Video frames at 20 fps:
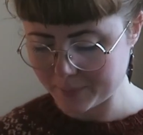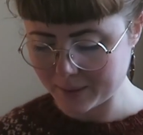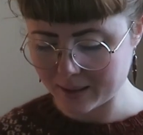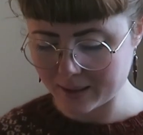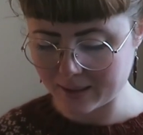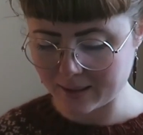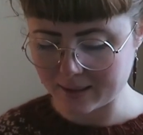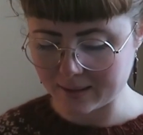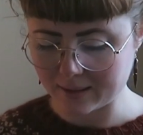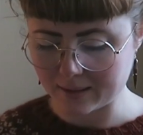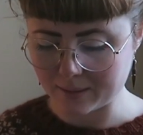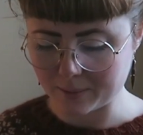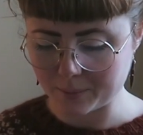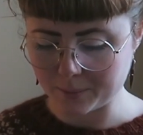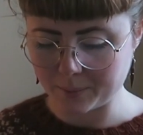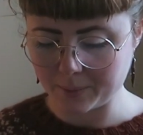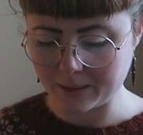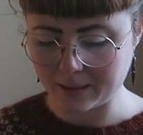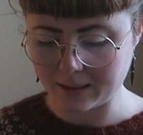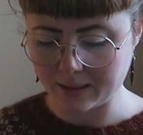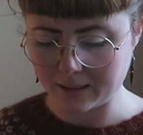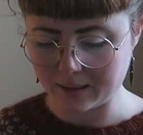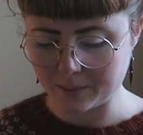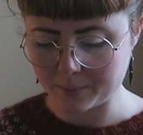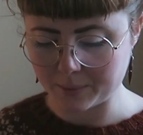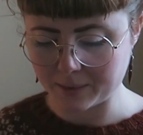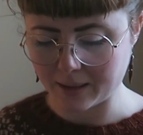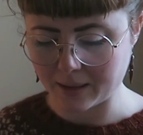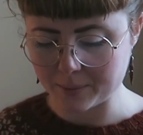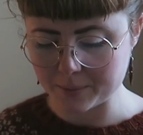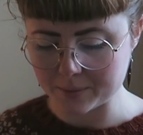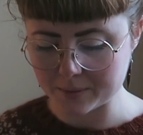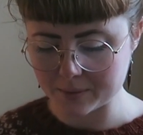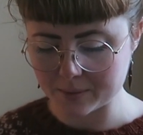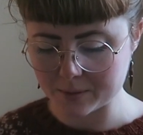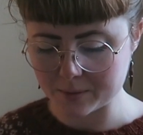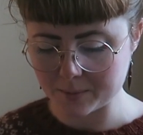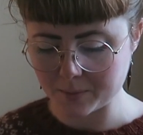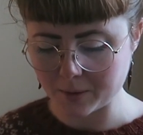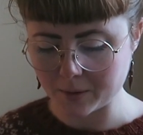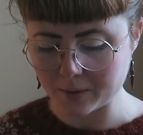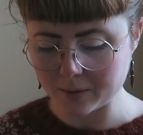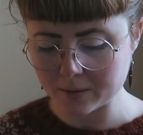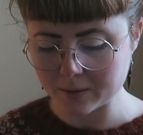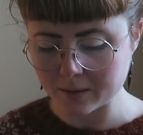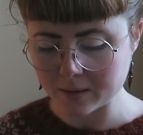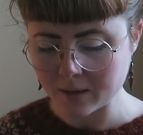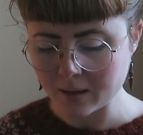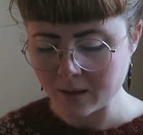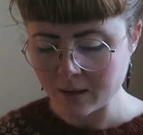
But when I was small,